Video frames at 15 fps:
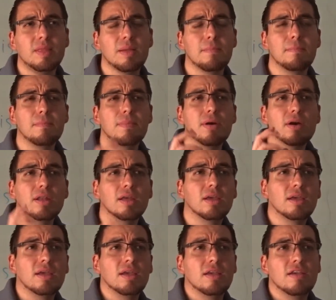
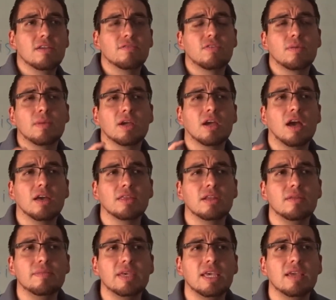But from a
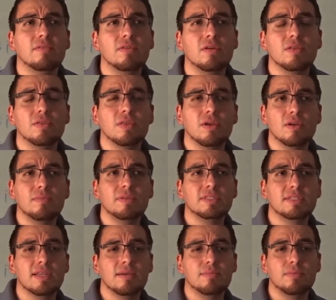cognitive behavioral therapy
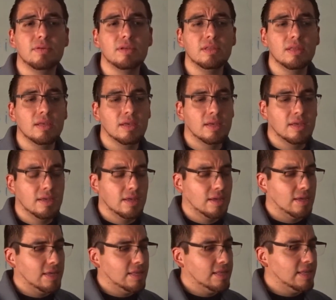standpoint,
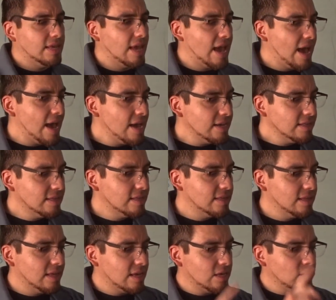in the act
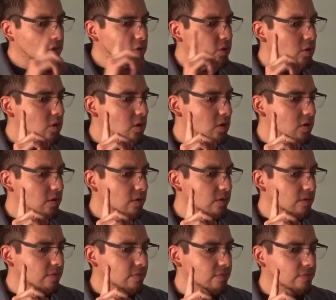and your
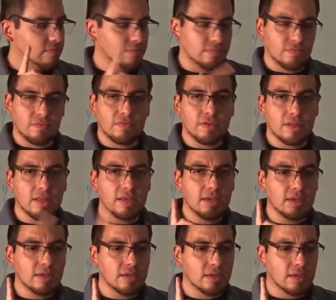
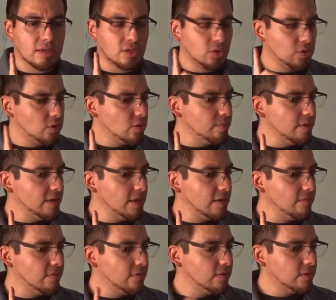feeling and your behavior,